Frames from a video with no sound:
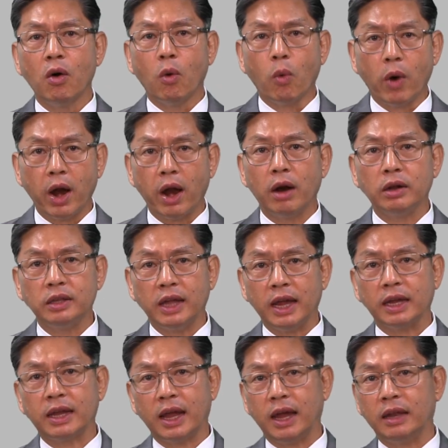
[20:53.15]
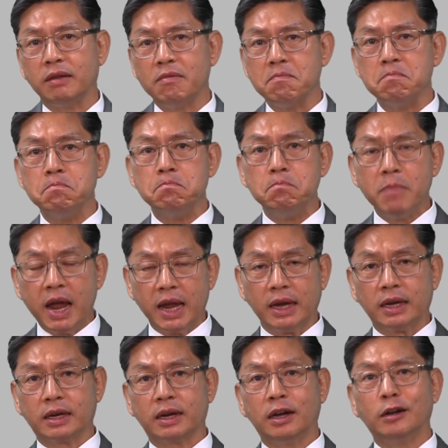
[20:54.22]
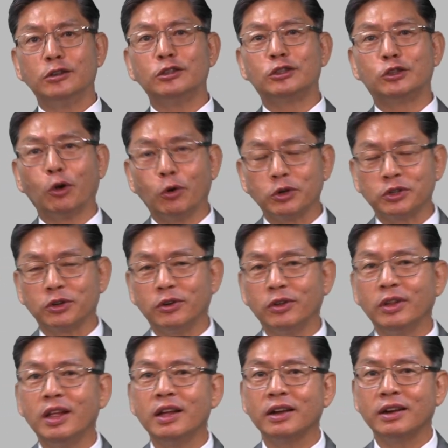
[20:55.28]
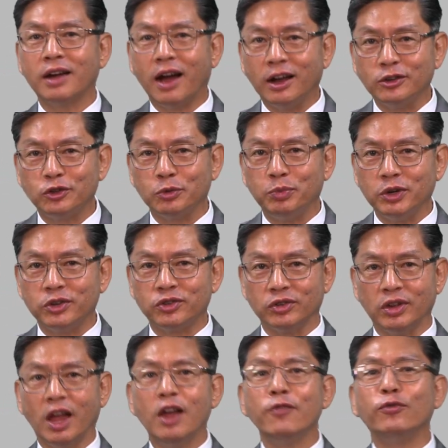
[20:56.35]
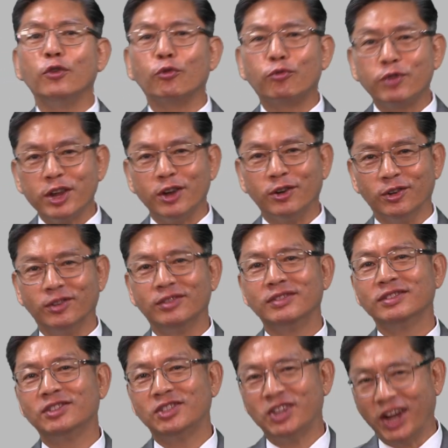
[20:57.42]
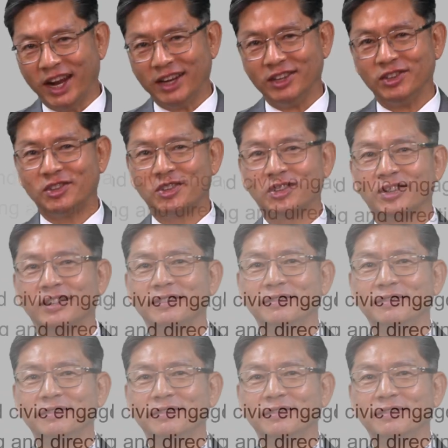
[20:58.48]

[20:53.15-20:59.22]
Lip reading: where they can make social contribution, the real change.